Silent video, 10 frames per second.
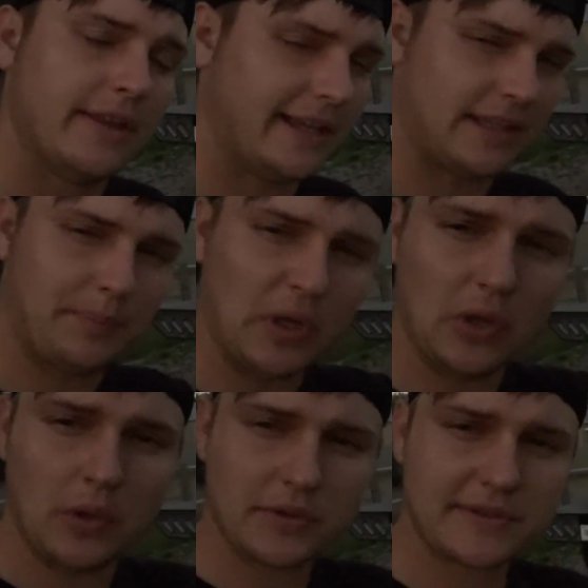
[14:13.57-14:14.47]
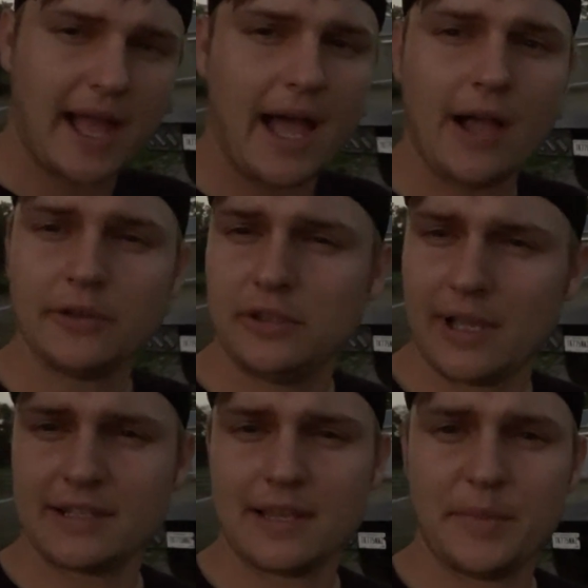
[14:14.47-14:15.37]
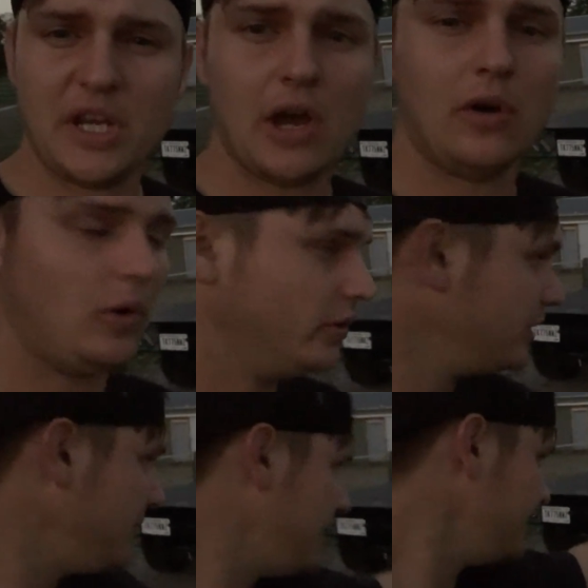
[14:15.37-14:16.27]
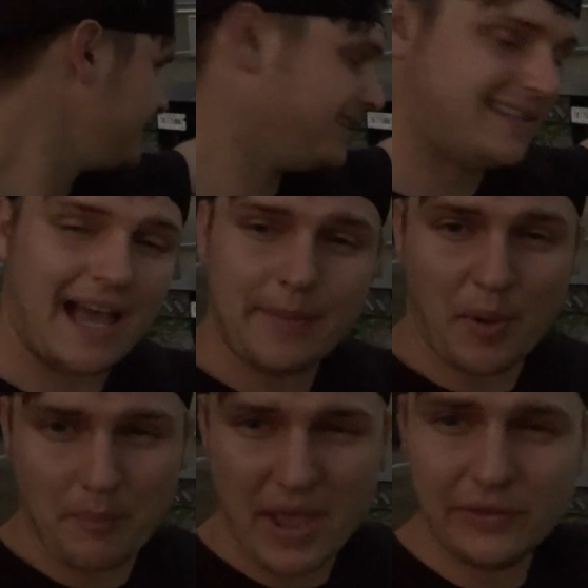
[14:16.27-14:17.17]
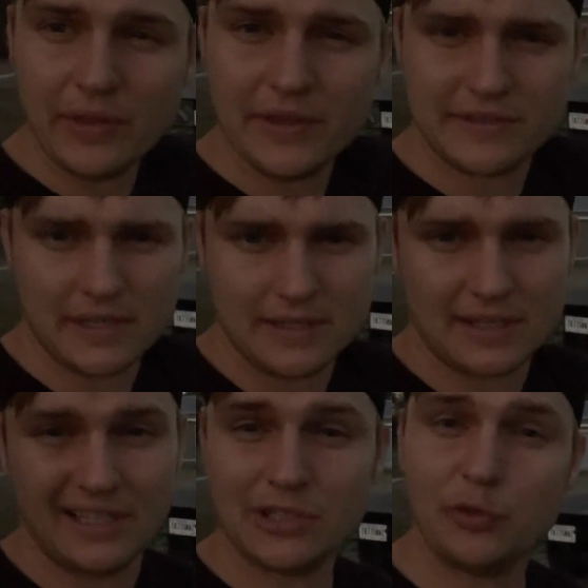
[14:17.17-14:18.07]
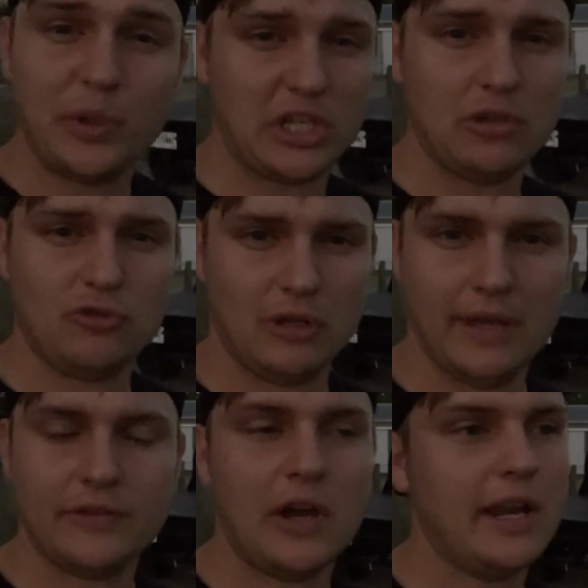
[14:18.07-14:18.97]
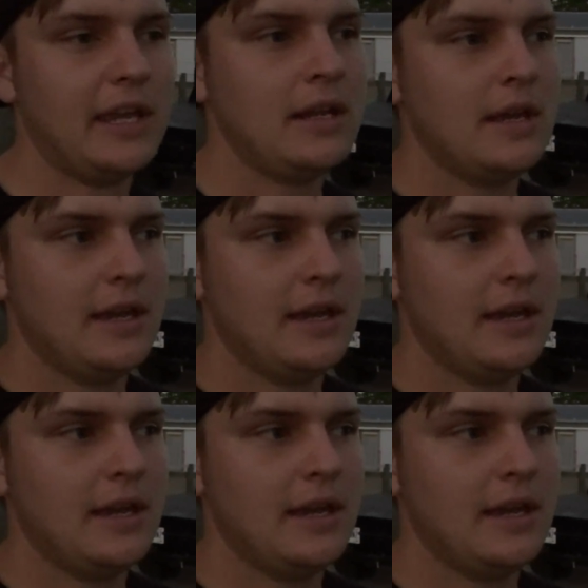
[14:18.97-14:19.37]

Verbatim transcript: like the bullet hole style, you guys let me know, only because the type of bed that this is, unless we put a huge lift on it,